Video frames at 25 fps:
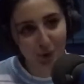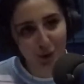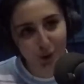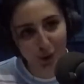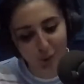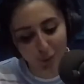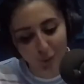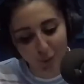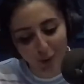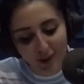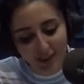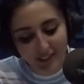
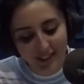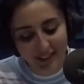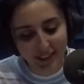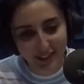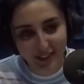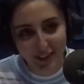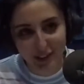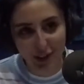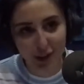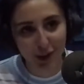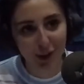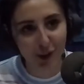or what
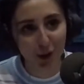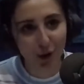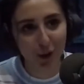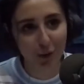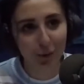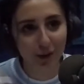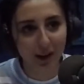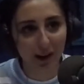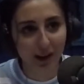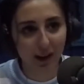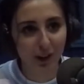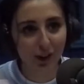is
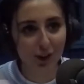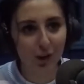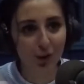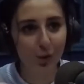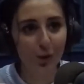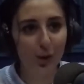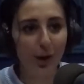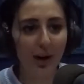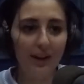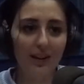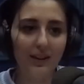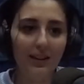thrown at
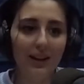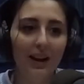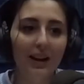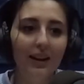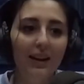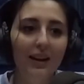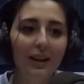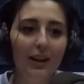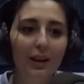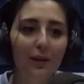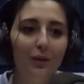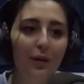you at
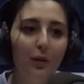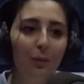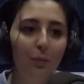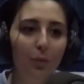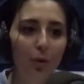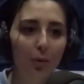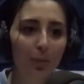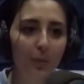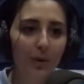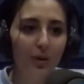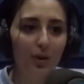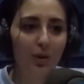any given
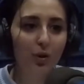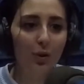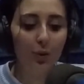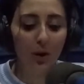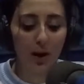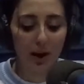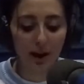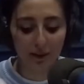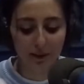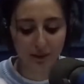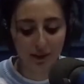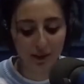moment,
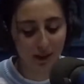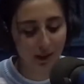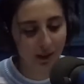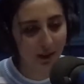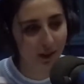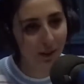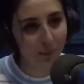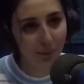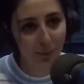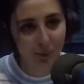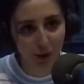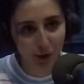you have to
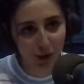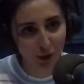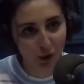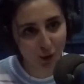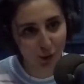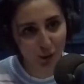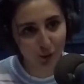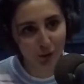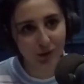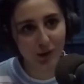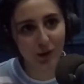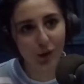keep the
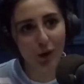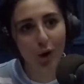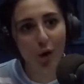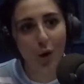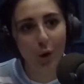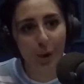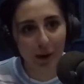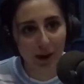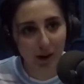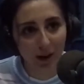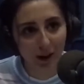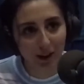shoot
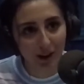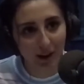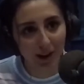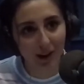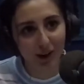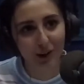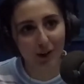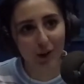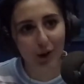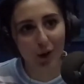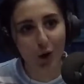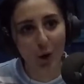going
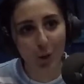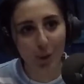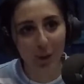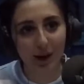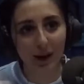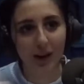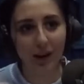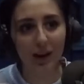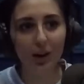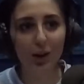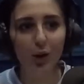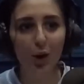and
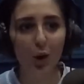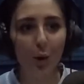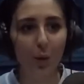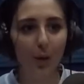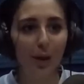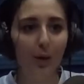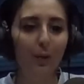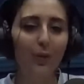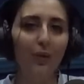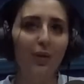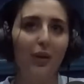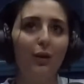going and
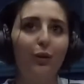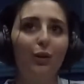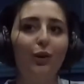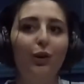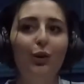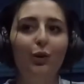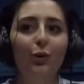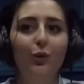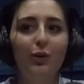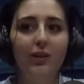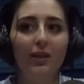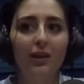going
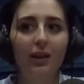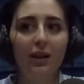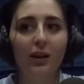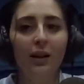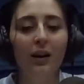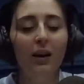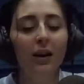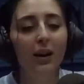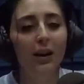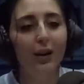without losing